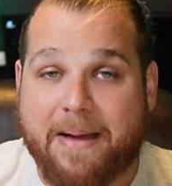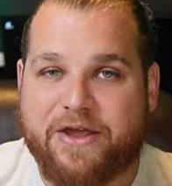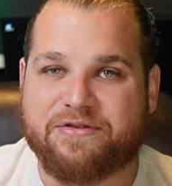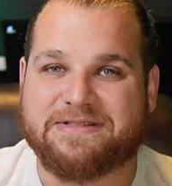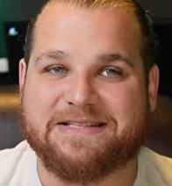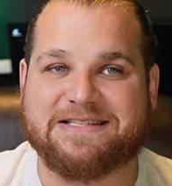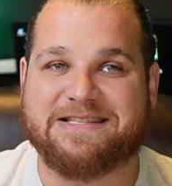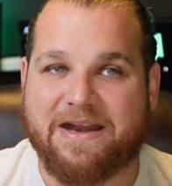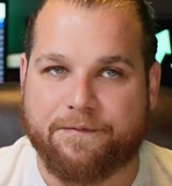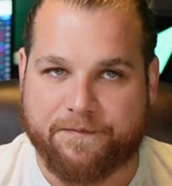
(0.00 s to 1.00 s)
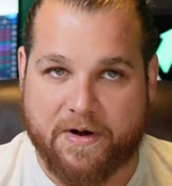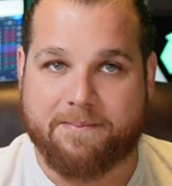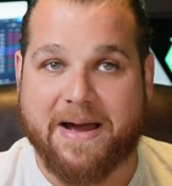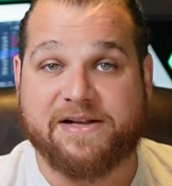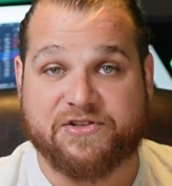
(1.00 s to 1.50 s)
I used to sit in front of
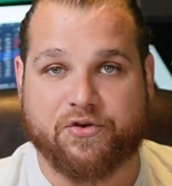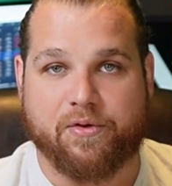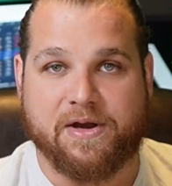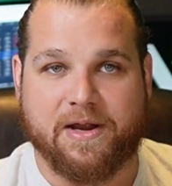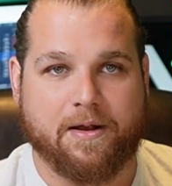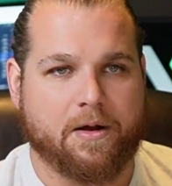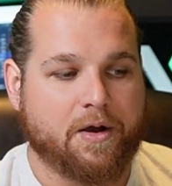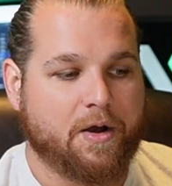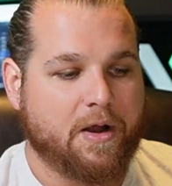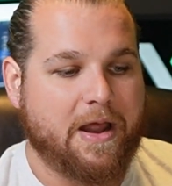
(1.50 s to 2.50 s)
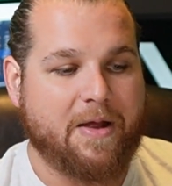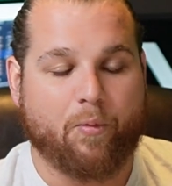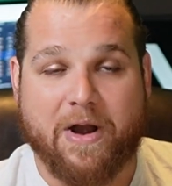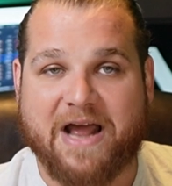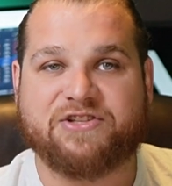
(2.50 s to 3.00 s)
my screen here
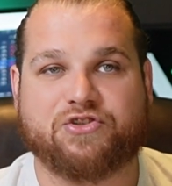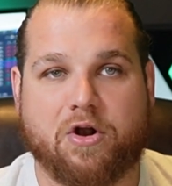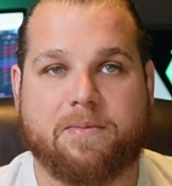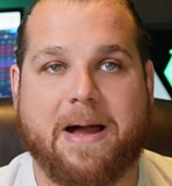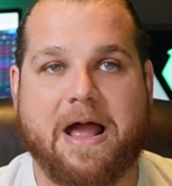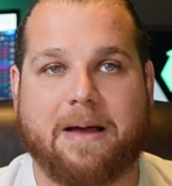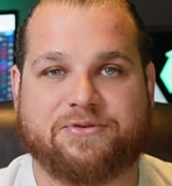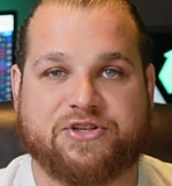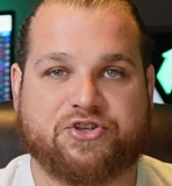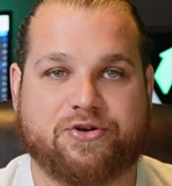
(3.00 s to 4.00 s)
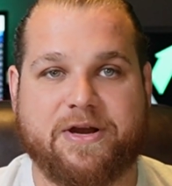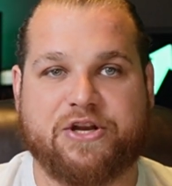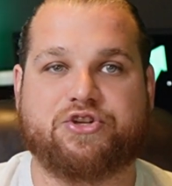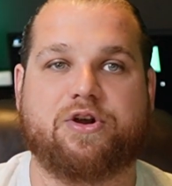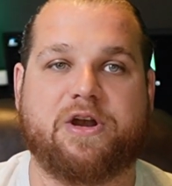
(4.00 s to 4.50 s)
when I started my options
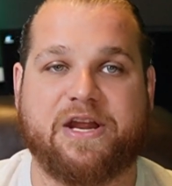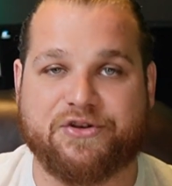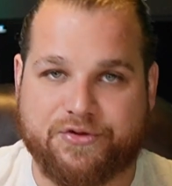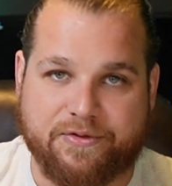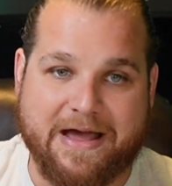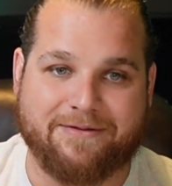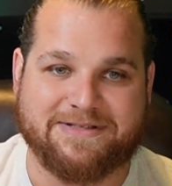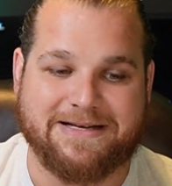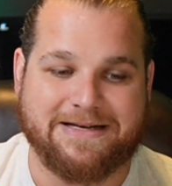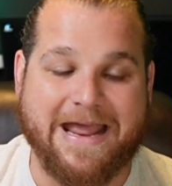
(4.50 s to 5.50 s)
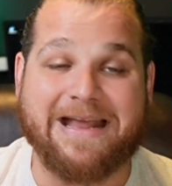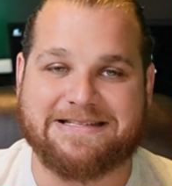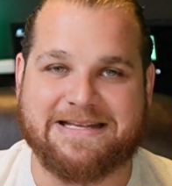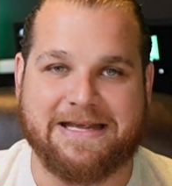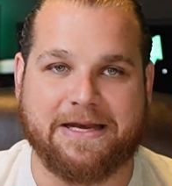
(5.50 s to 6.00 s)
trading journey in
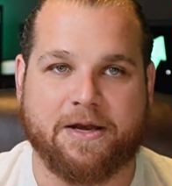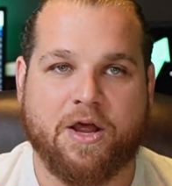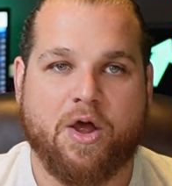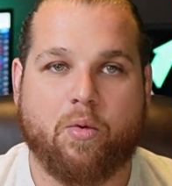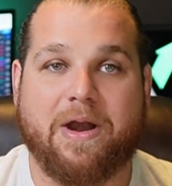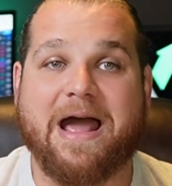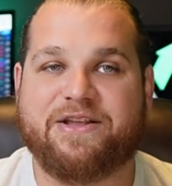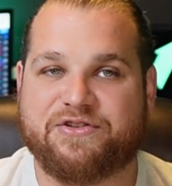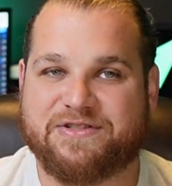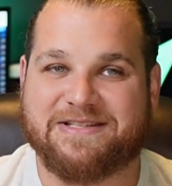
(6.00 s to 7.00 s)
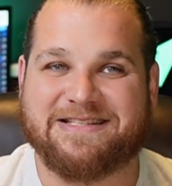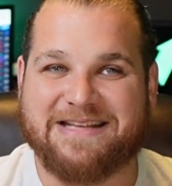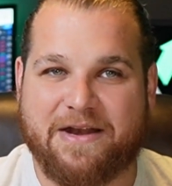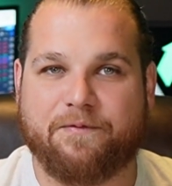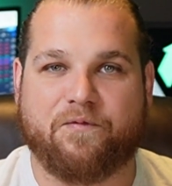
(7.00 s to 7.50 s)
2018. When I used to
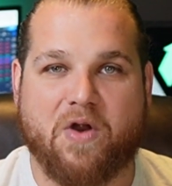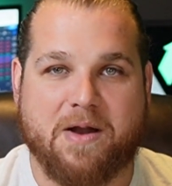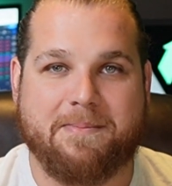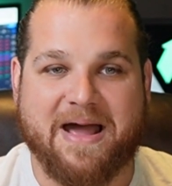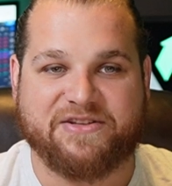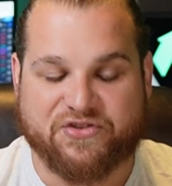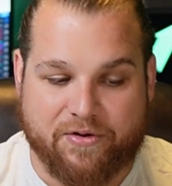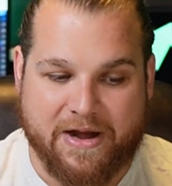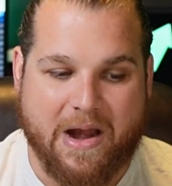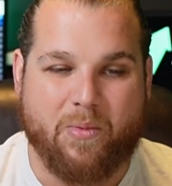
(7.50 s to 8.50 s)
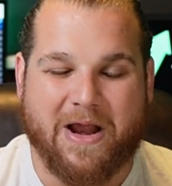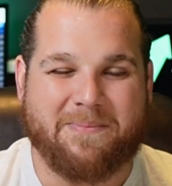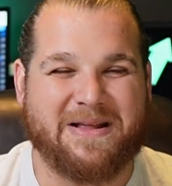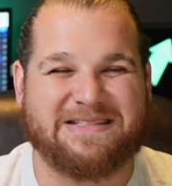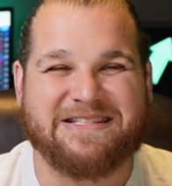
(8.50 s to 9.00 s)
sit in front of my screen, I'd wake
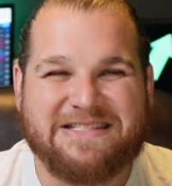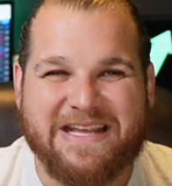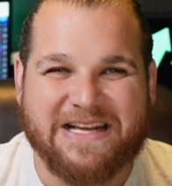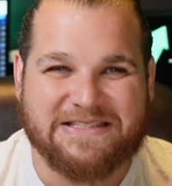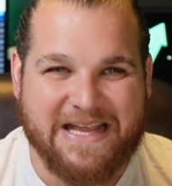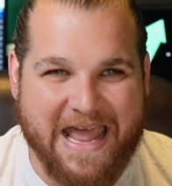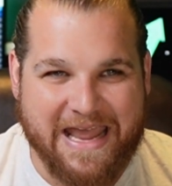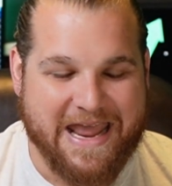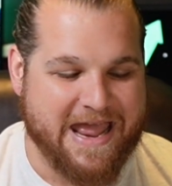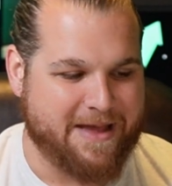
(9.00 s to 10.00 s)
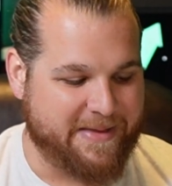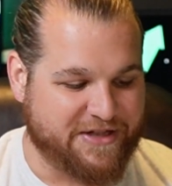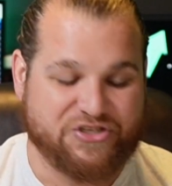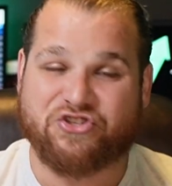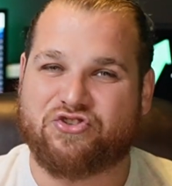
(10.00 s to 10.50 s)
up at 6 a.m.
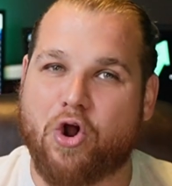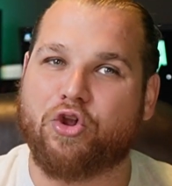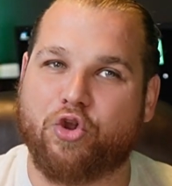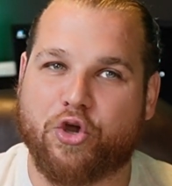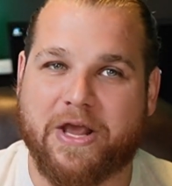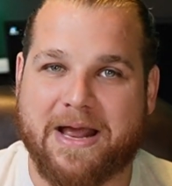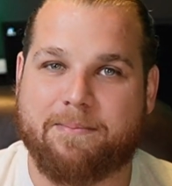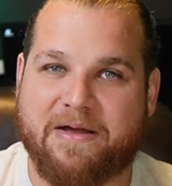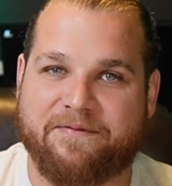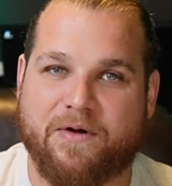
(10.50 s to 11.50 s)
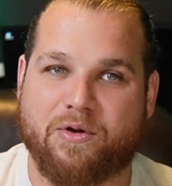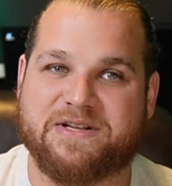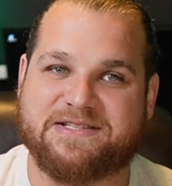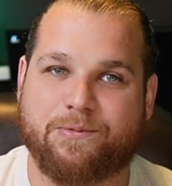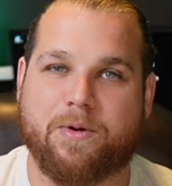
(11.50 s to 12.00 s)
and start looking at my phone
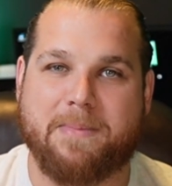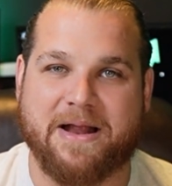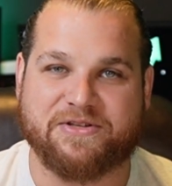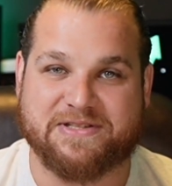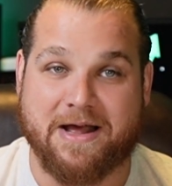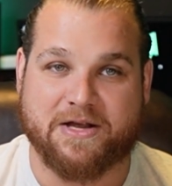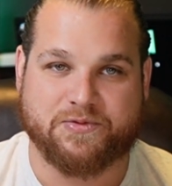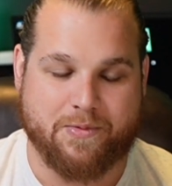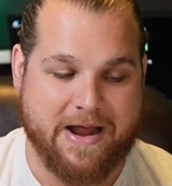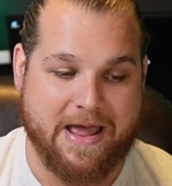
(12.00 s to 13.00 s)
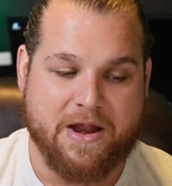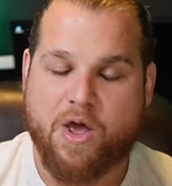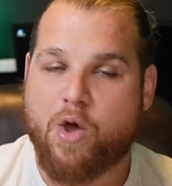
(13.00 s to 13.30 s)
to see where my stocks were at.